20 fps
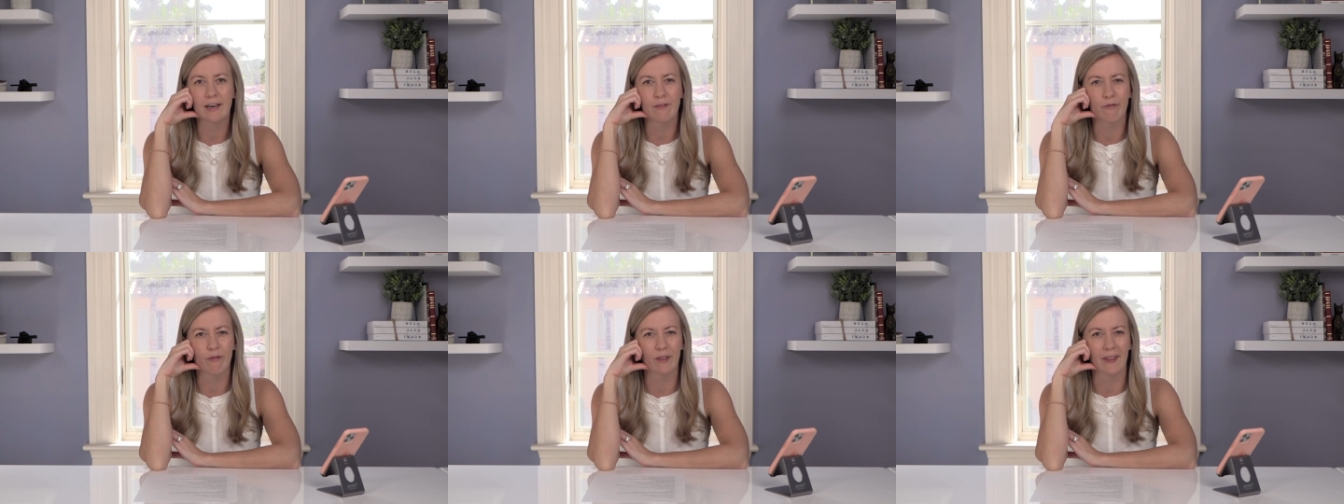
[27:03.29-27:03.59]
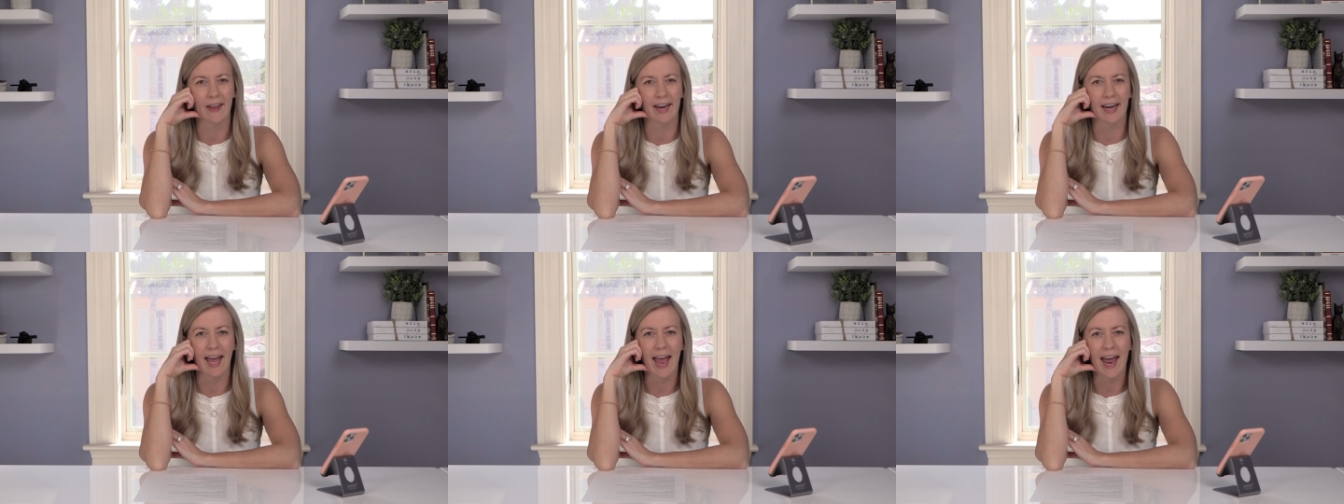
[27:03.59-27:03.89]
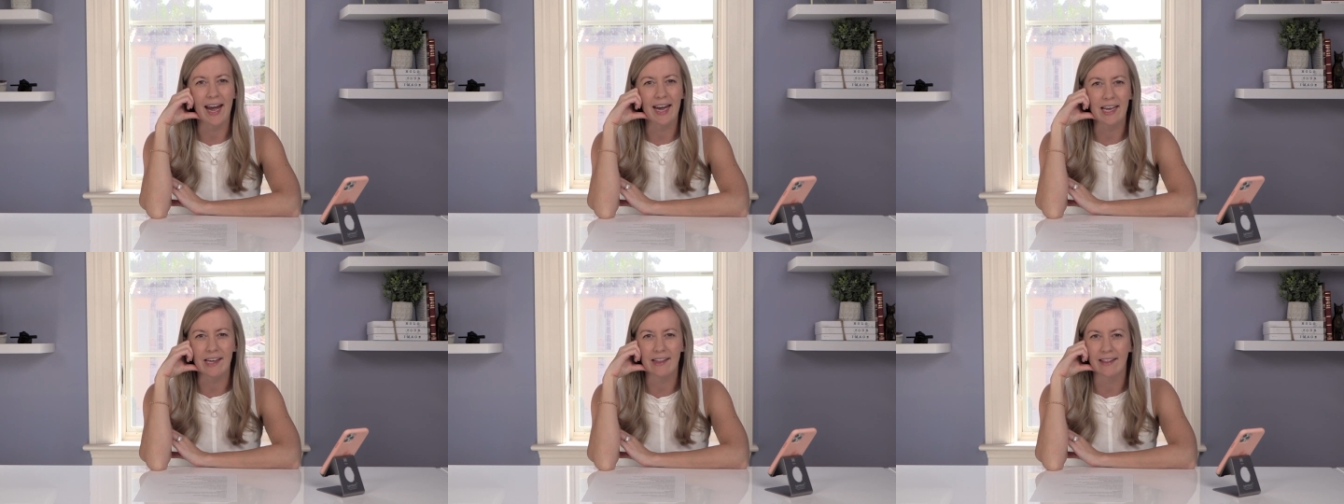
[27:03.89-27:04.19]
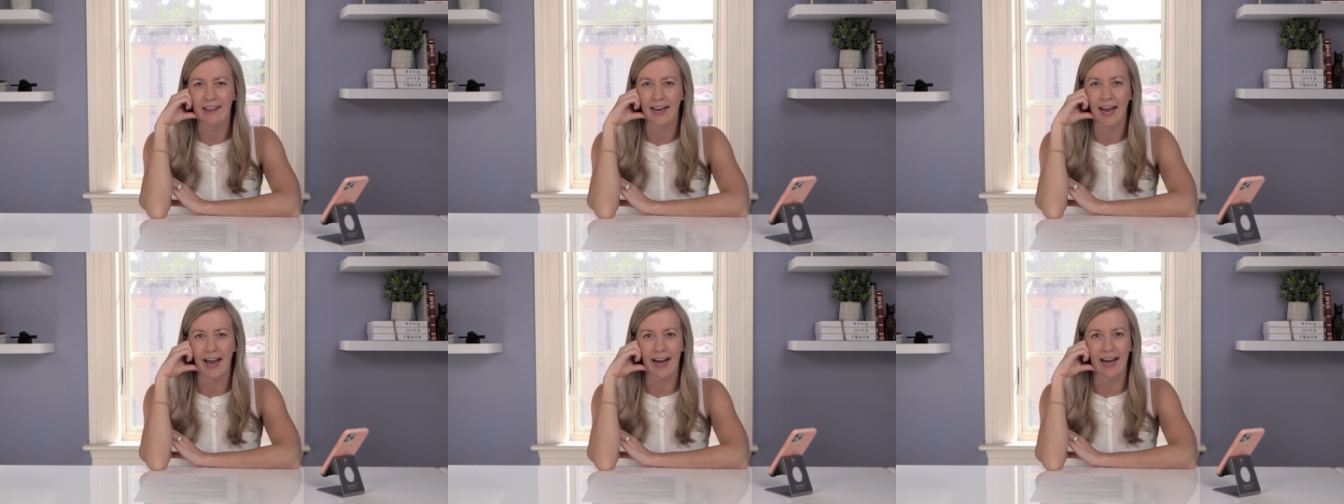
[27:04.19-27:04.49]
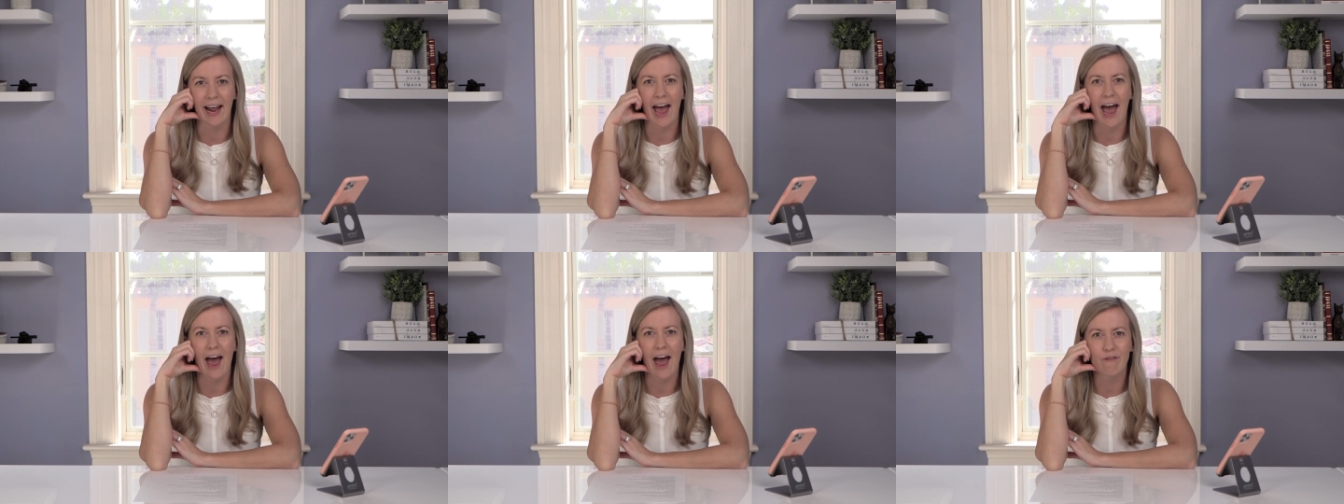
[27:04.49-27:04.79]
different than anything I'd
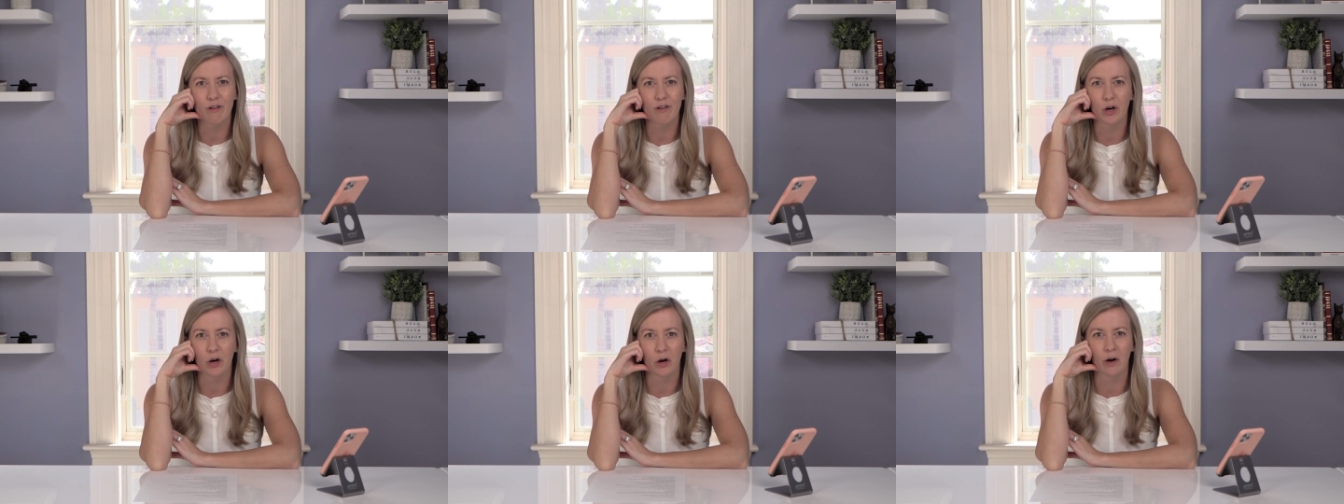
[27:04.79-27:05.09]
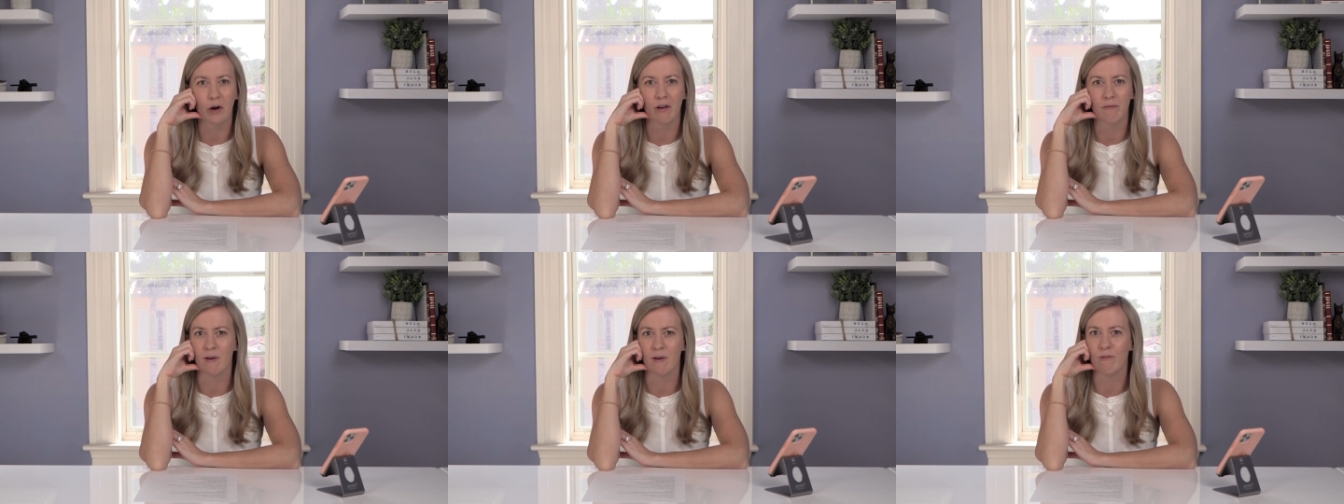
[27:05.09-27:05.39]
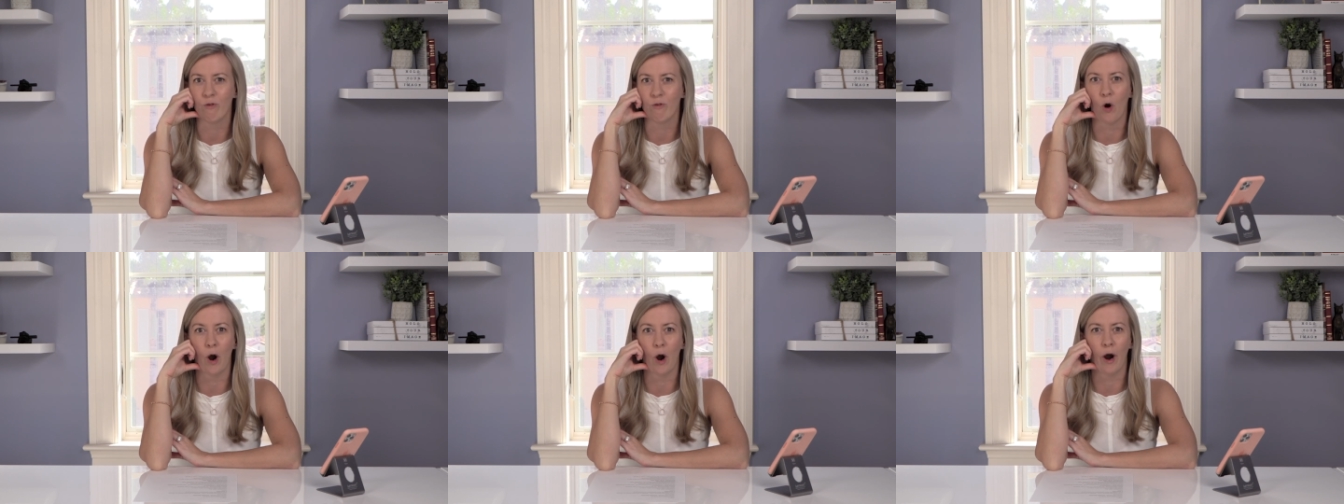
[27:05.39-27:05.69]
ever heard of before,